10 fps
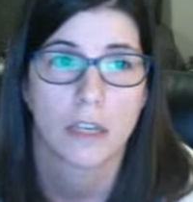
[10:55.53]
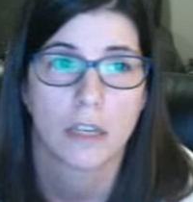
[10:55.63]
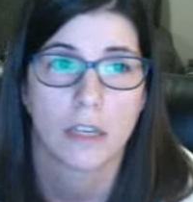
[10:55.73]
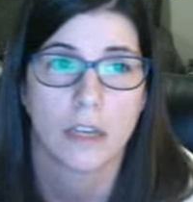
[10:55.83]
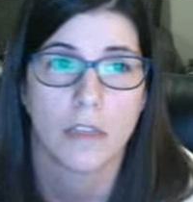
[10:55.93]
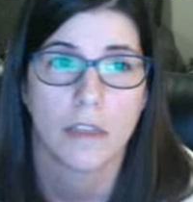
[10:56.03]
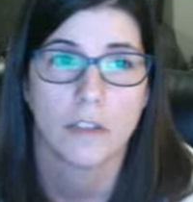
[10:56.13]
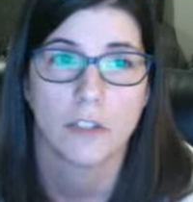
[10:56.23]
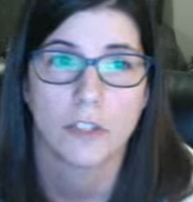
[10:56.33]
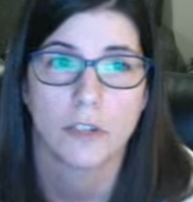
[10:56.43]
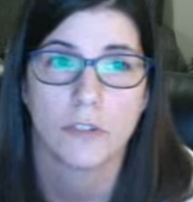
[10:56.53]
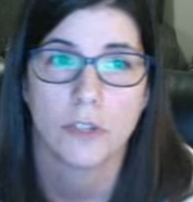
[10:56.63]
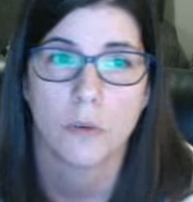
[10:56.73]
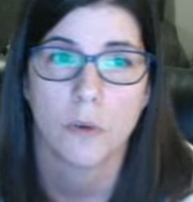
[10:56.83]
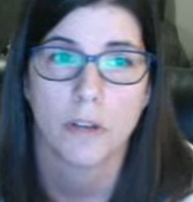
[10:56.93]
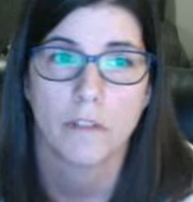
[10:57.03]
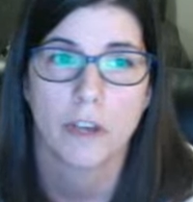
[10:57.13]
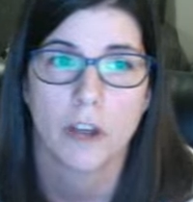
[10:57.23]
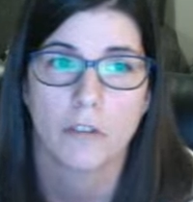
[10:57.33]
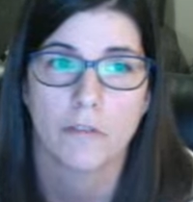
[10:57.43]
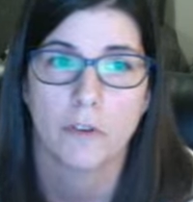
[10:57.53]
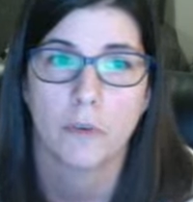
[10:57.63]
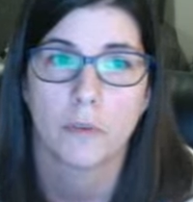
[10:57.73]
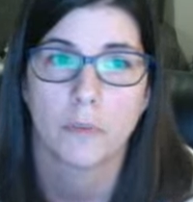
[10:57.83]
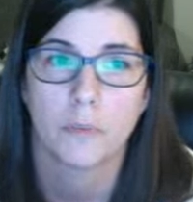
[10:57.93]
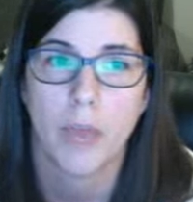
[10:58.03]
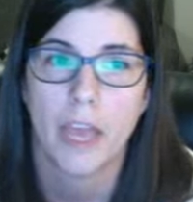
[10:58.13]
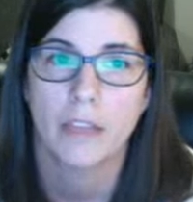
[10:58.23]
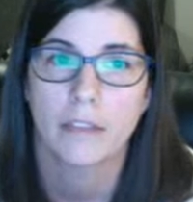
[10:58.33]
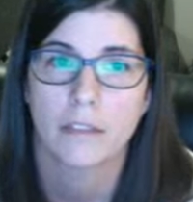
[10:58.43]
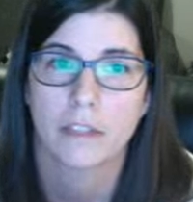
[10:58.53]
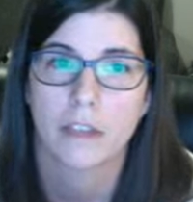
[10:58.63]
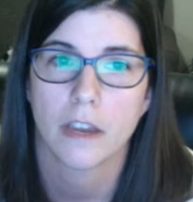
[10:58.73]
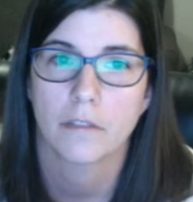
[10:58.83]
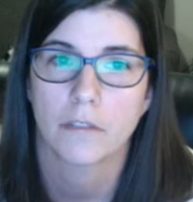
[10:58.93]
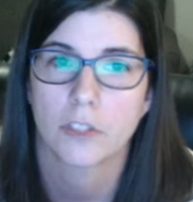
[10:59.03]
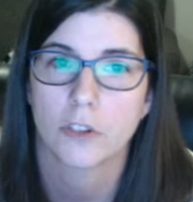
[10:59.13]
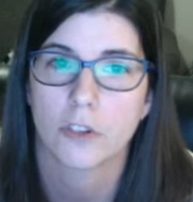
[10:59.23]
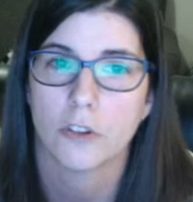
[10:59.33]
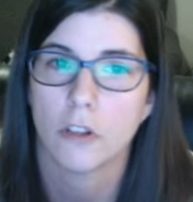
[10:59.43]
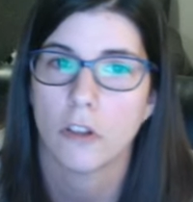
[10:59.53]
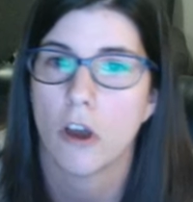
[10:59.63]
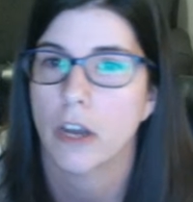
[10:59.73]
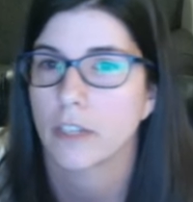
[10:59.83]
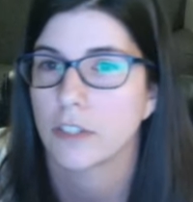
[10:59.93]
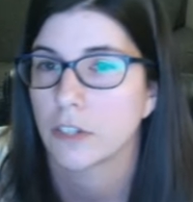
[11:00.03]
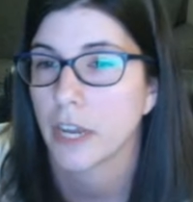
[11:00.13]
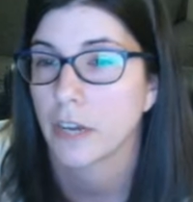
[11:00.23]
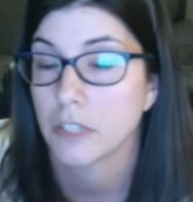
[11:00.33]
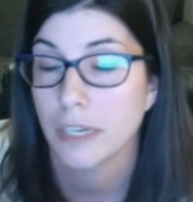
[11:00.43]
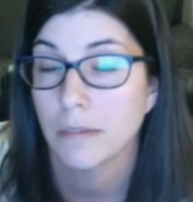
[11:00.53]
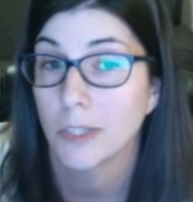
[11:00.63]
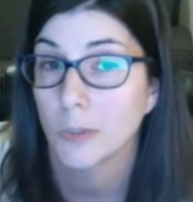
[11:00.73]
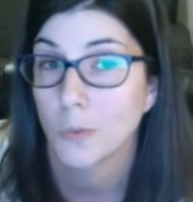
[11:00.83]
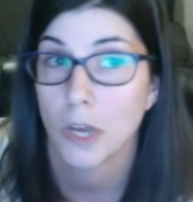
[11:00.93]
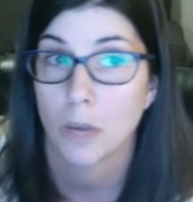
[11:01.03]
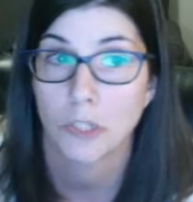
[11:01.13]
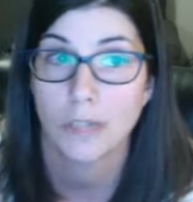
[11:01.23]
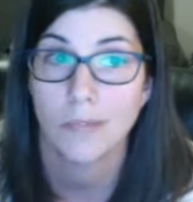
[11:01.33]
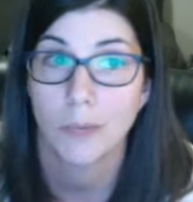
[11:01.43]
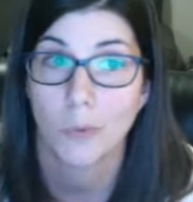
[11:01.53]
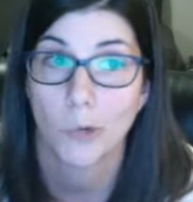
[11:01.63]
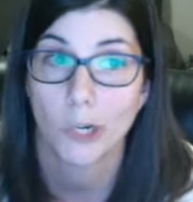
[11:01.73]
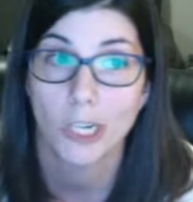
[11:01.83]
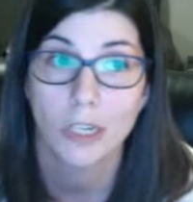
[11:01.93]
and then just use, one of the colorful pens and kind of circle along as you're counting. That's one option that would work.